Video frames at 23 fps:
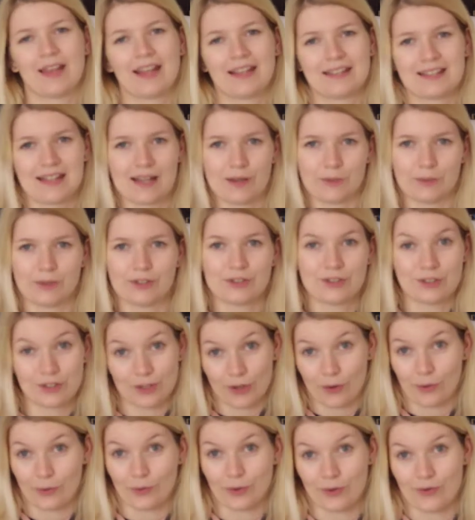and I will
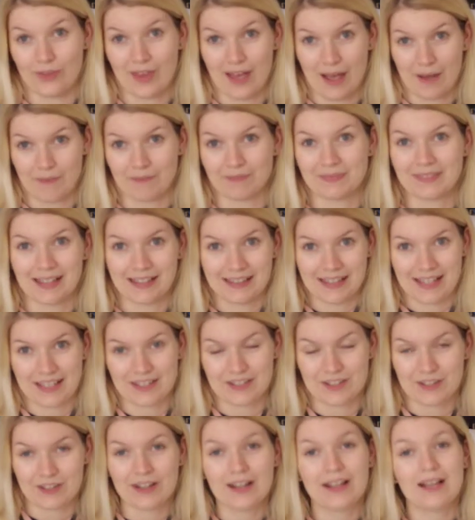show you them
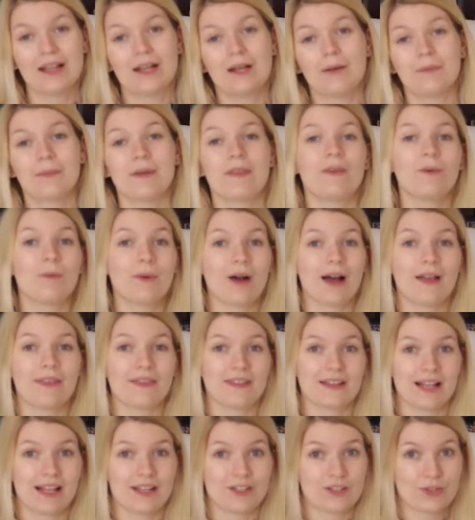later. But the one
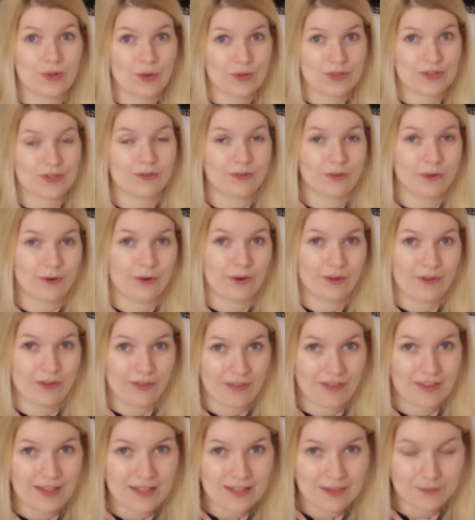that I chosen for
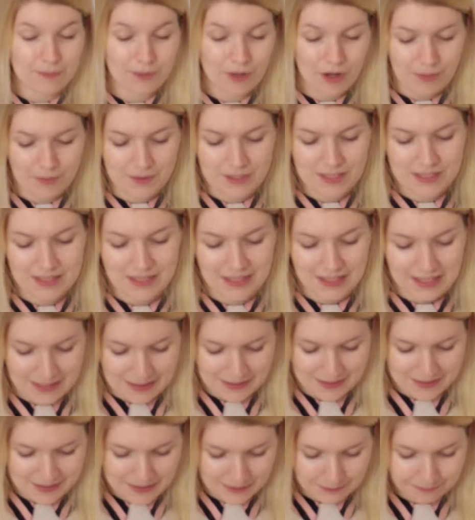this prompt
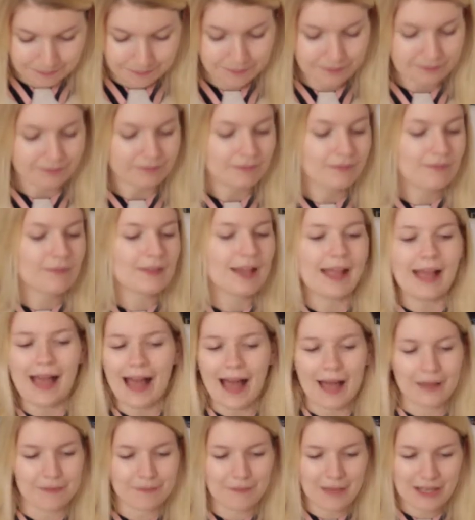is
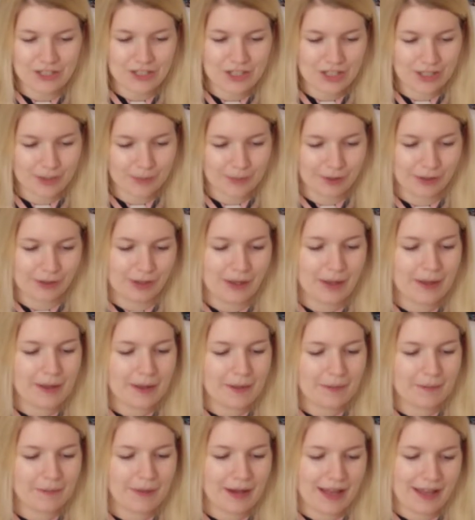Unmentionable
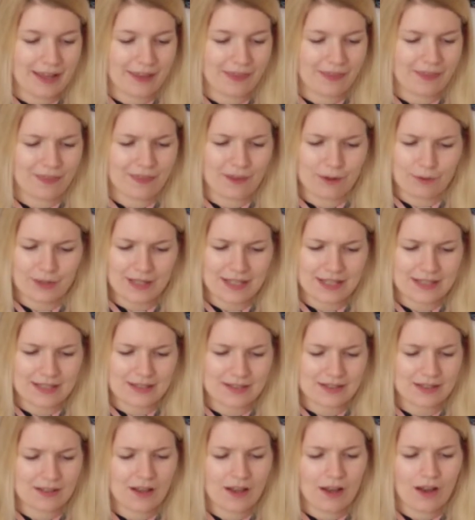by
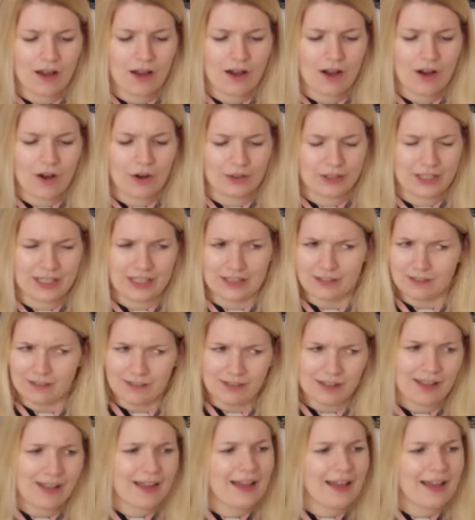Therese O'Neill,